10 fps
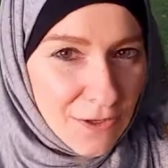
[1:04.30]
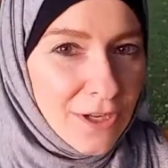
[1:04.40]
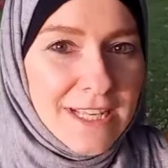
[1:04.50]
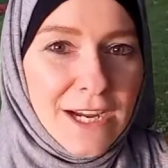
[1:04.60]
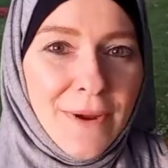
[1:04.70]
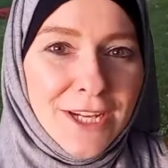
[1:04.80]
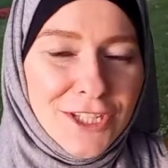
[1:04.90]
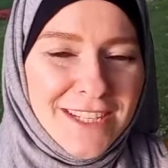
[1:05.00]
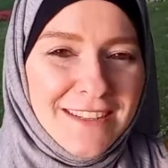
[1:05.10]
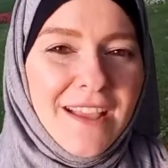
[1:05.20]
or
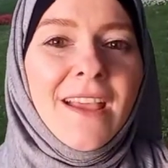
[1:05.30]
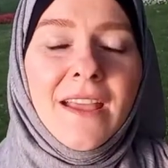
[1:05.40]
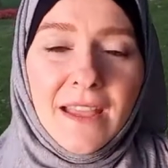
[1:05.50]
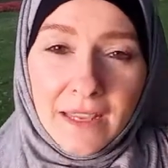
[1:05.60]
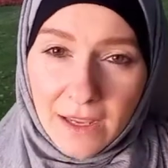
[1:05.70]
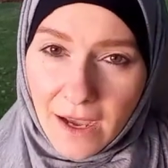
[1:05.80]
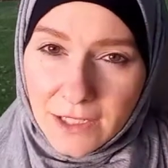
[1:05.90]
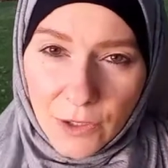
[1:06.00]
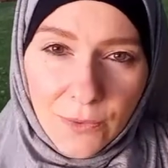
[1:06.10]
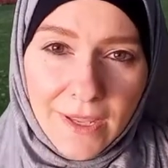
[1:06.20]
direction.
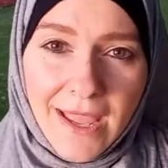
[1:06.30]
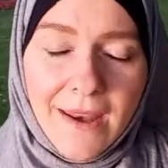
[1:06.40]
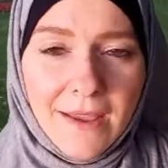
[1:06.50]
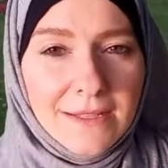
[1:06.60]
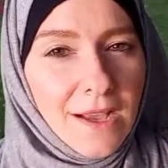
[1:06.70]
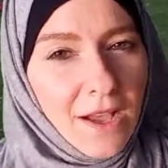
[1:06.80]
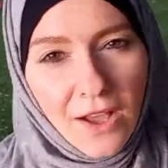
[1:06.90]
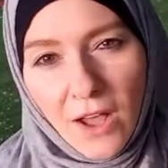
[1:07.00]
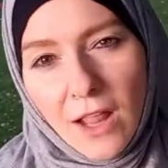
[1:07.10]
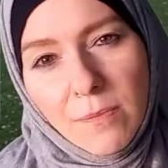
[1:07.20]
God created
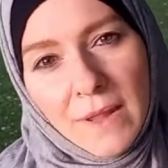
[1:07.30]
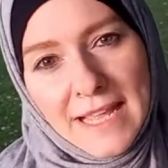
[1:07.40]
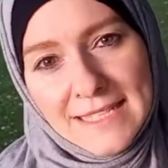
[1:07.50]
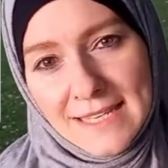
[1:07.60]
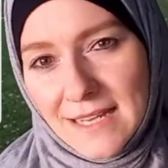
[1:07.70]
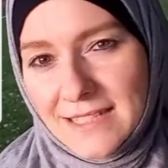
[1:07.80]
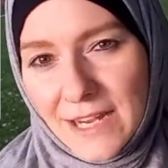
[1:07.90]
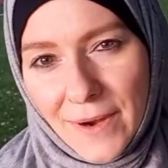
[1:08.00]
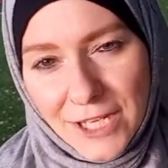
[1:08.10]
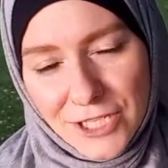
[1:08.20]
all places and
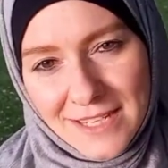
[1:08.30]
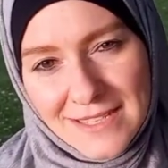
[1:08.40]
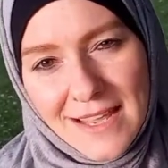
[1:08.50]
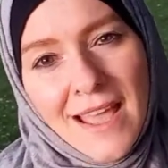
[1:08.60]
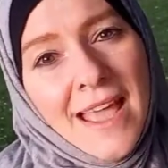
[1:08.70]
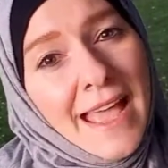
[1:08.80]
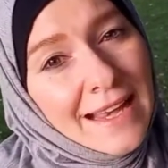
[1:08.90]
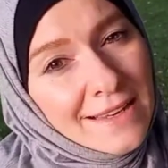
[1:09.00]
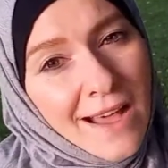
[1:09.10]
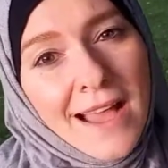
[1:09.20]
directions,
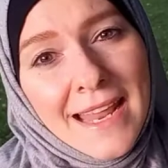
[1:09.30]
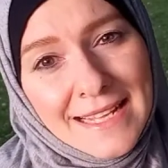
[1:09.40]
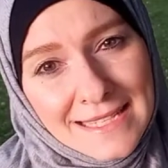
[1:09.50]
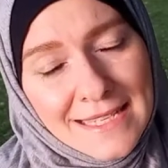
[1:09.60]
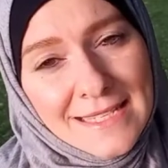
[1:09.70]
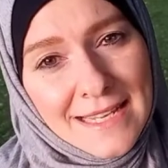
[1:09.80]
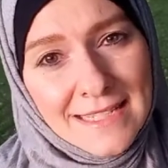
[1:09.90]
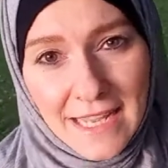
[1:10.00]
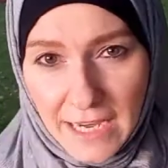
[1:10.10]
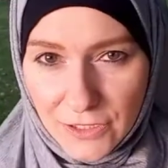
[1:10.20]
and God
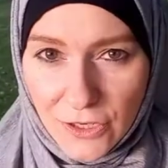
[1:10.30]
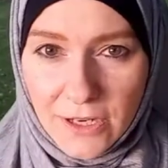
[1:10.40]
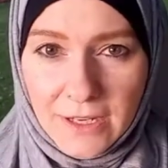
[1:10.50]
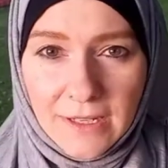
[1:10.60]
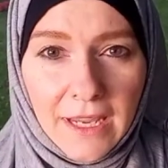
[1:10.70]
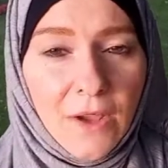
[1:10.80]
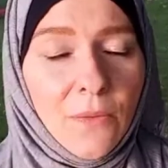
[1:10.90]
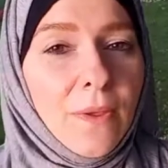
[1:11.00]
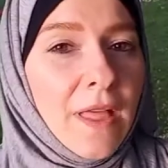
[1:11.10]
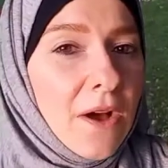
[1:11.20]
existed eternally
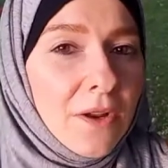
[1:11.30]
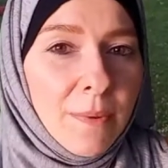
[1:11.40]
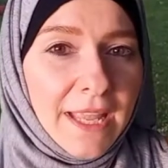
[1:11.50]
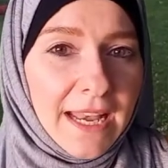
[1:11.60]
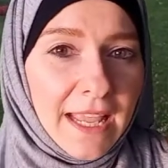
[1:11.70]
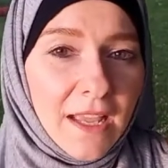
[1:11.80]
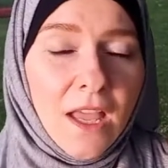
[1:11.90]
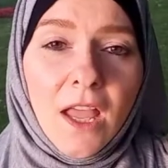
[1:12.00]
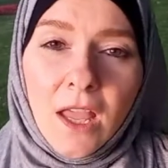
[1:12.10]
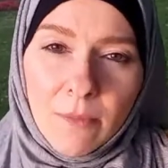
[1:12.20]
without a beginning
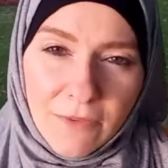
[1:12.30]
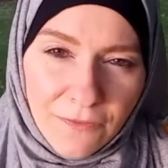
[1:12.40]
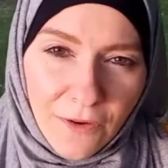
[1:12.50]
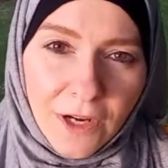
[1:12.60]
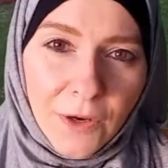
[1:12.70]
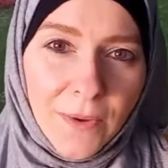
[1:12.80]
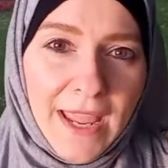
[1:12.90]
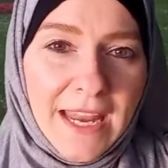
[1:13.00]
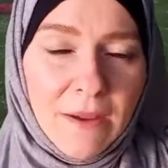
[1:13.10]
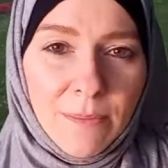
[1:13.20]
before
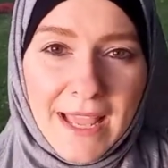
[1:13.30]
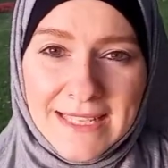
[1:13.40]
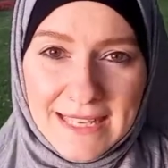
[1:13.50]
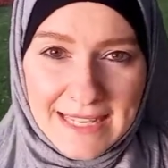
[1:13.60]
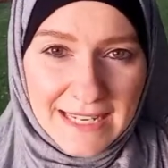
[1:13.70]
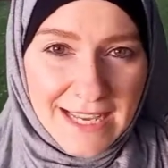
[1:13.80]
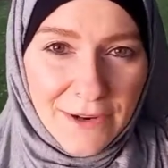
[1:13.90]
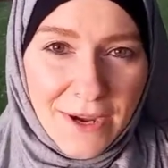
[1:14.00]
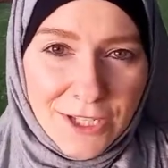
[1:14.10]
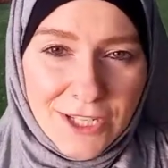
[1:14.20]
creating places and
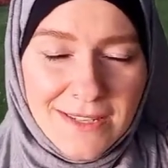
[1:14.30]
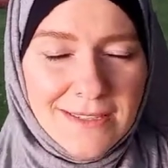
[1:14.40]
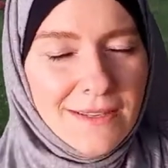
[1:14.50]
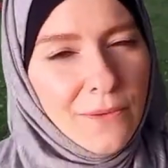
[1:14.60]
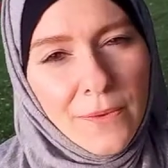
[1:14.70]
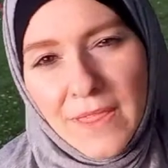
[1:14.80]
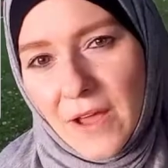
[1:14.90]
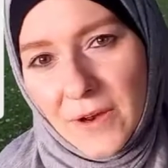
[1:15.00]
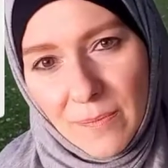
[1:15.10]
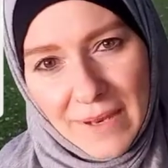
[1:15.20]
directions
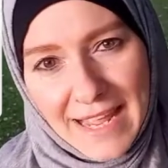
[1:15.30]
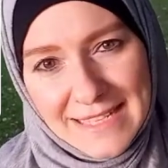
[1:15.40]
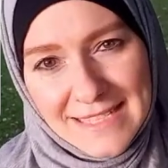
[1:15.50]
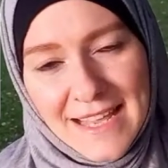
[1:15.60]
without a place.